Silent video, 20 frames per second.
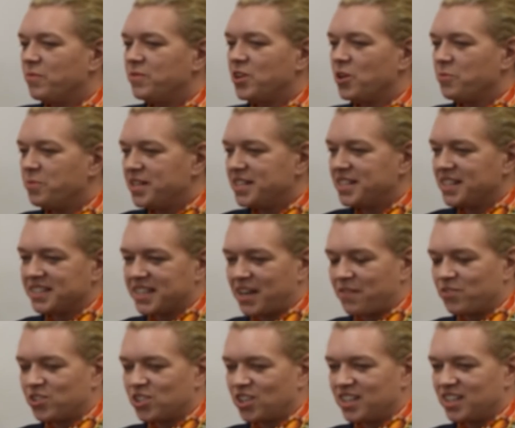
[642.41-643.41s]
Nobody does
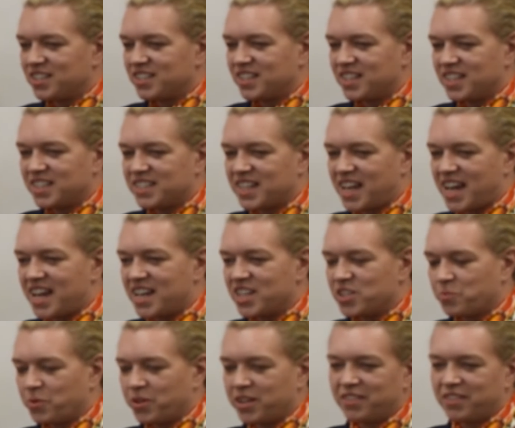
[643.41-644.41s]
advertising these
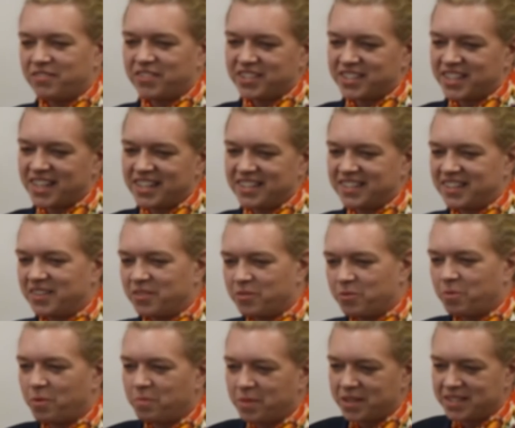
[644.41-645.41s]
days, but if you did, it
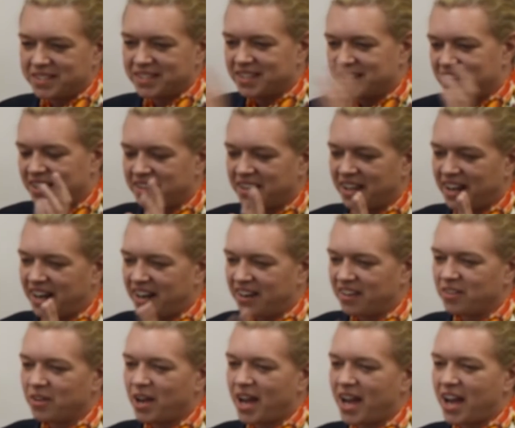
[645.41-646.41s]
would probably sit in
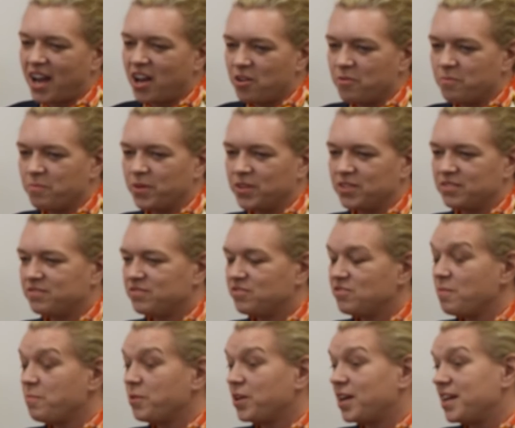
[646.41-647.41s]
there.
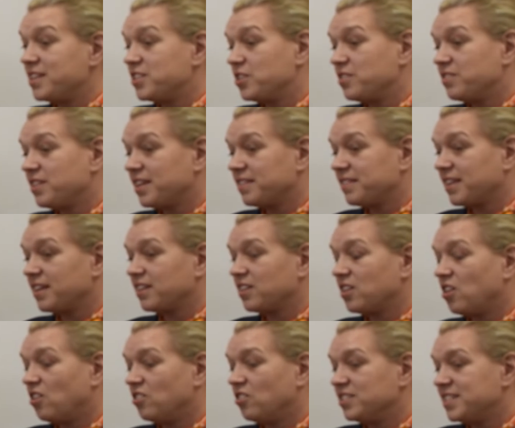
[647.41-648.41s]
But I do think that
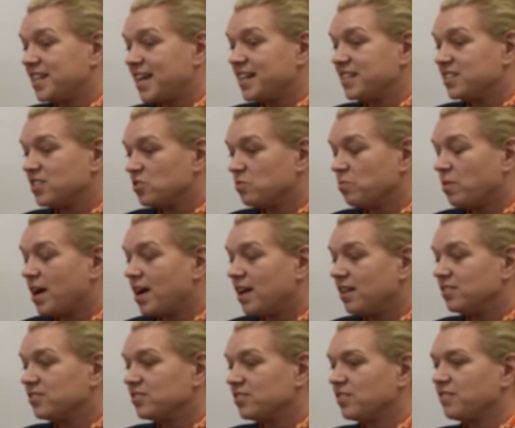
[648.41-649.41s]
content as
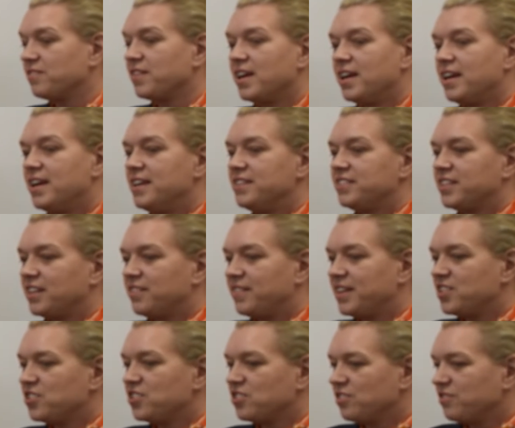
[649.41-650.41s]
well, the
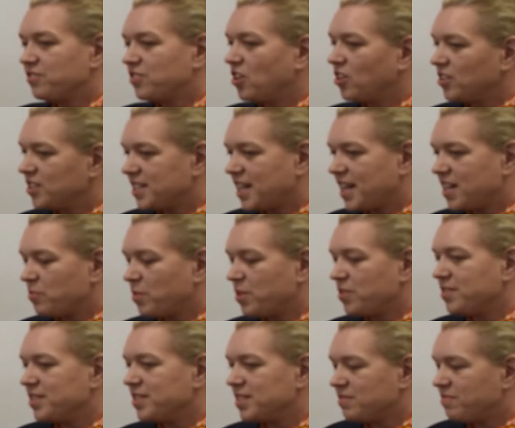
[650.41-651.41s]
generation of content,
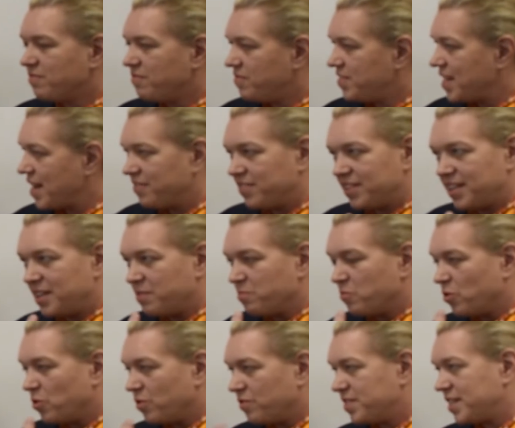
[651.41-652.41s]
whether it's definitely
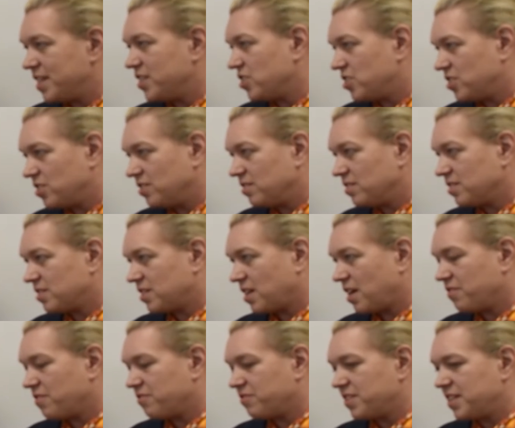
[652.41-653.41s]
more digital
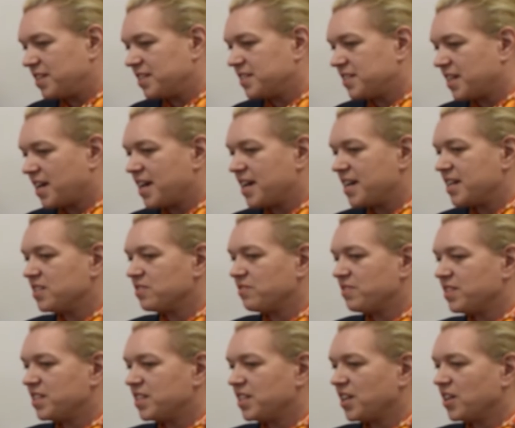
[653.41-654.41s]
stuff these days,
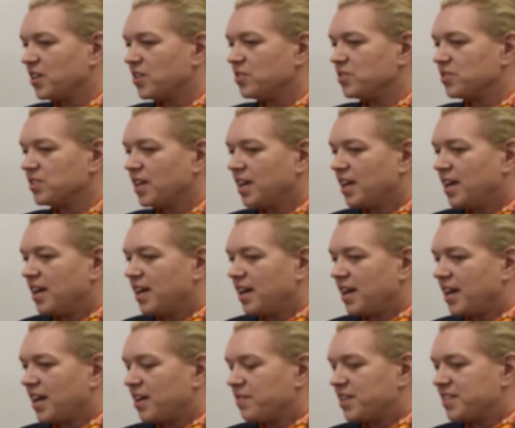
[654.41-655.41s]
videos,
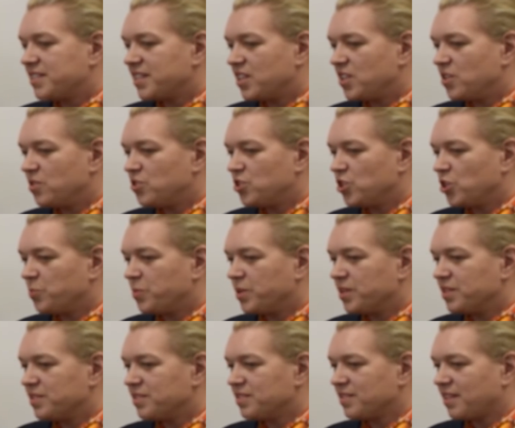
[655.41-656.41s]
they say YouTube
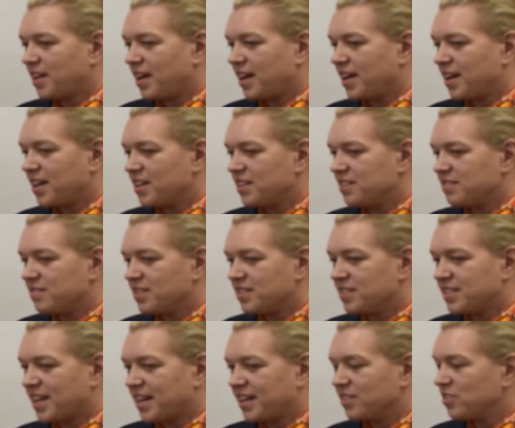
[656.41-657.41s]
is the
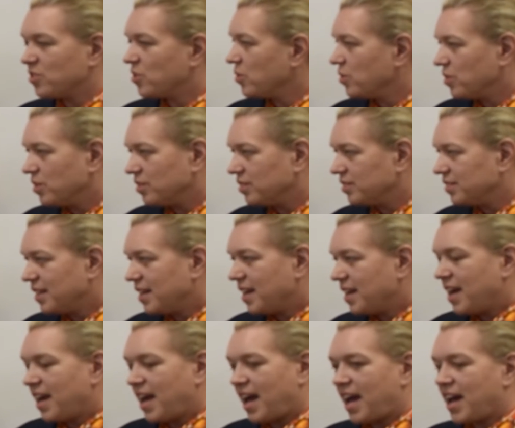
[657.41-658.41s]
second Google.
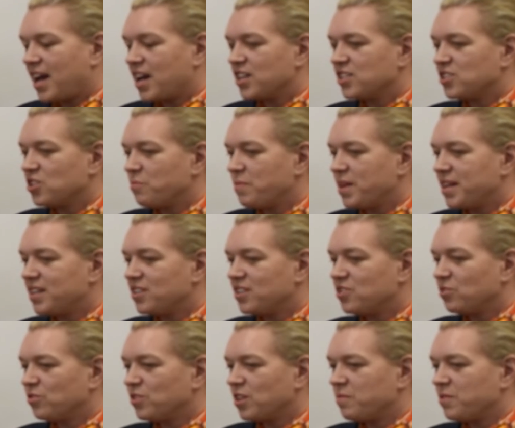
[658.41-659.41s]
So making
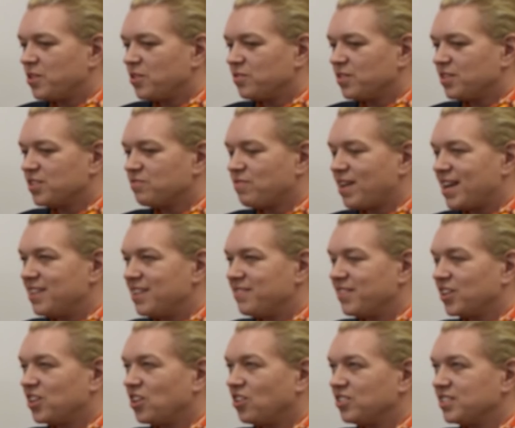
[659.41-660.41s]
sure that there's
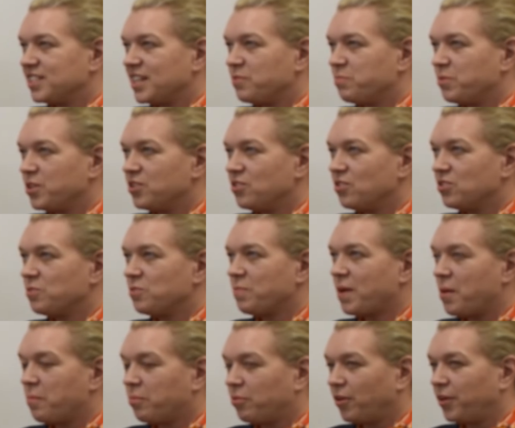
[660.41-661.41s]
relevant content, but not
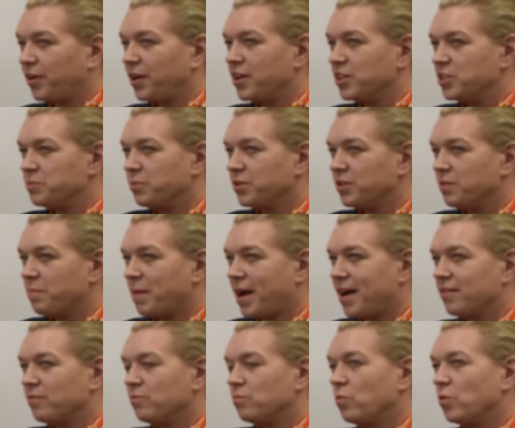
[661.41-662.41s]
about product, but
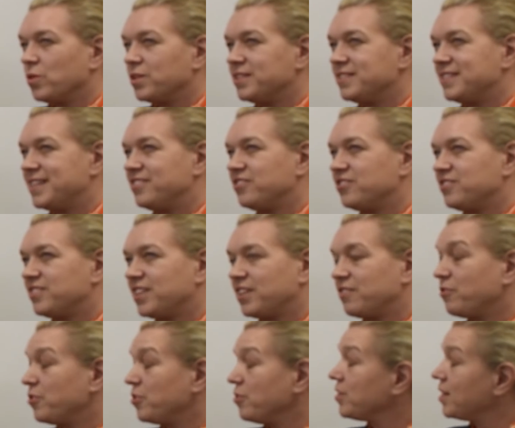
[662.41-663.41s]
about what is
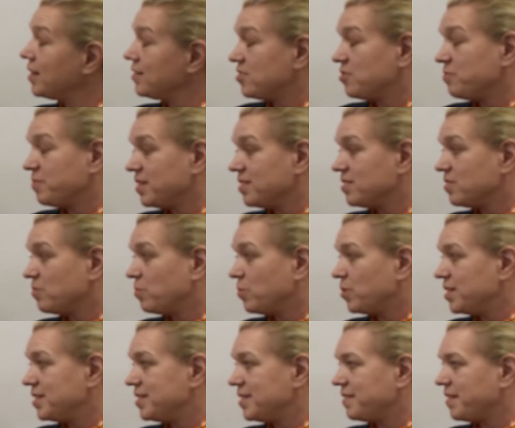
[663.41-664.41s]
interesting for your customers.
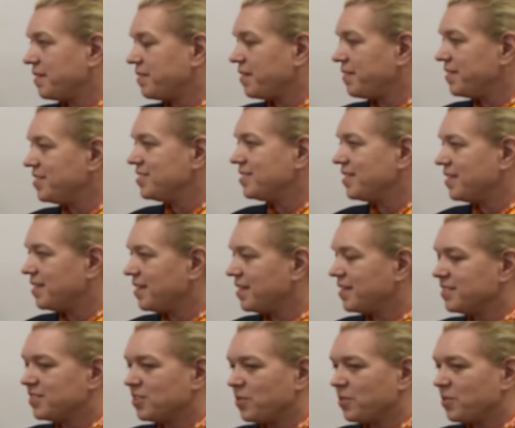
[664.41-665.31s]
What is it that they're interested in?